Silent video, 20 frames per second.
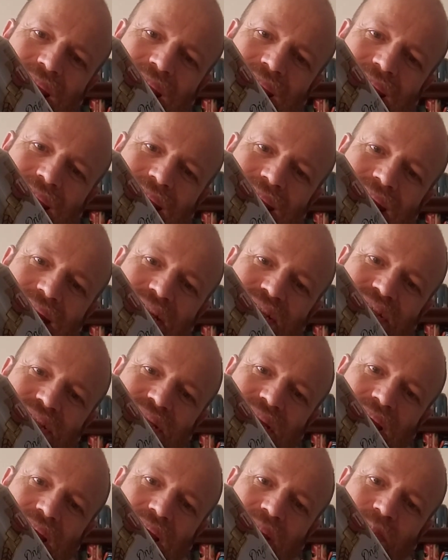It
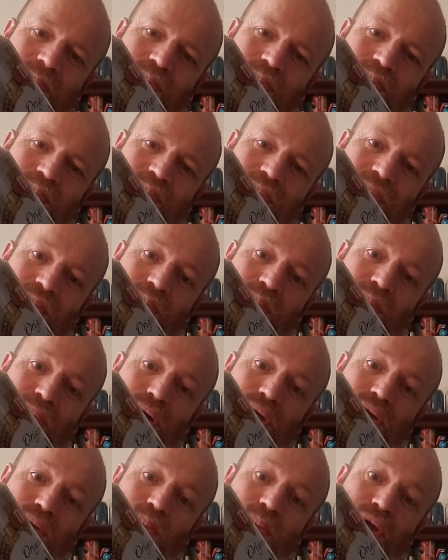is
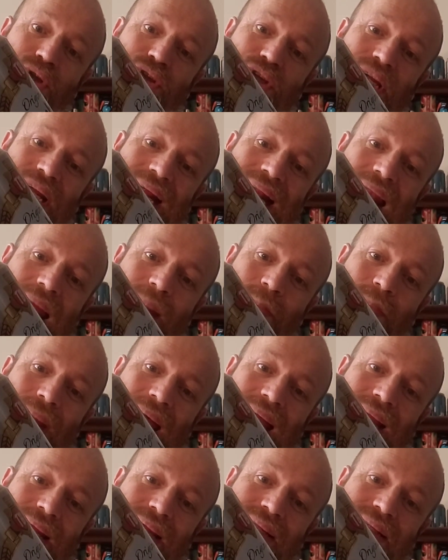
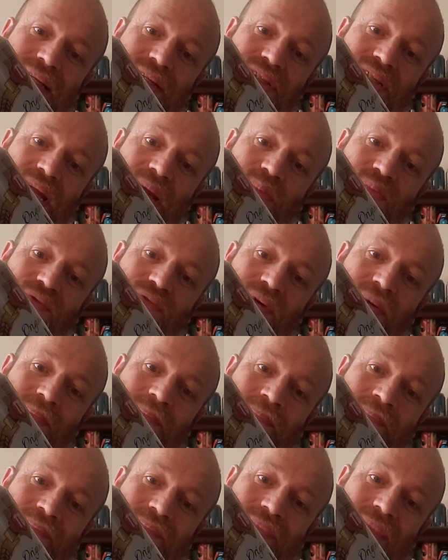Mönchengladbach this comes from.
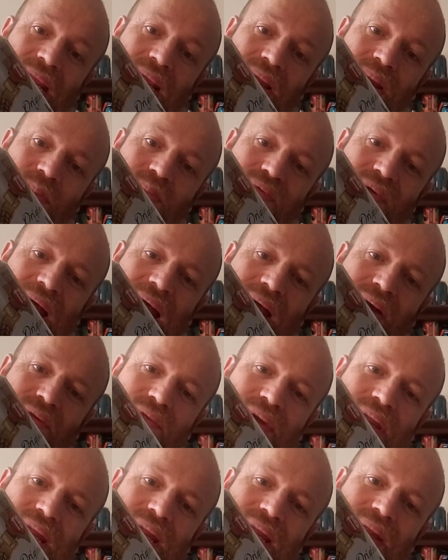
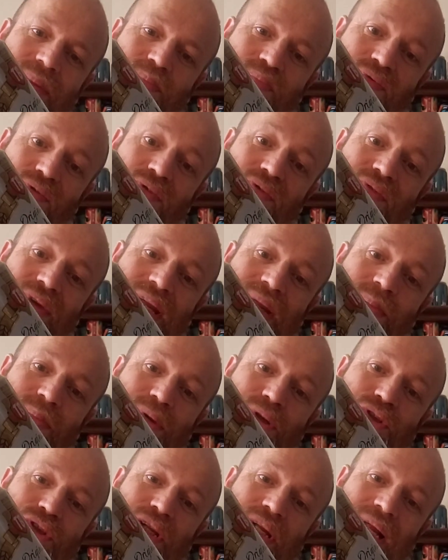Brewery
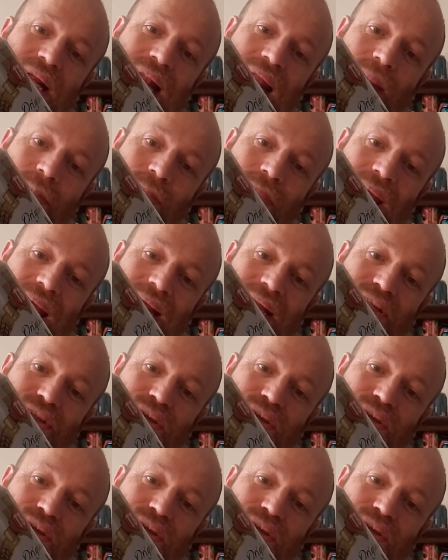Mönchengladbach.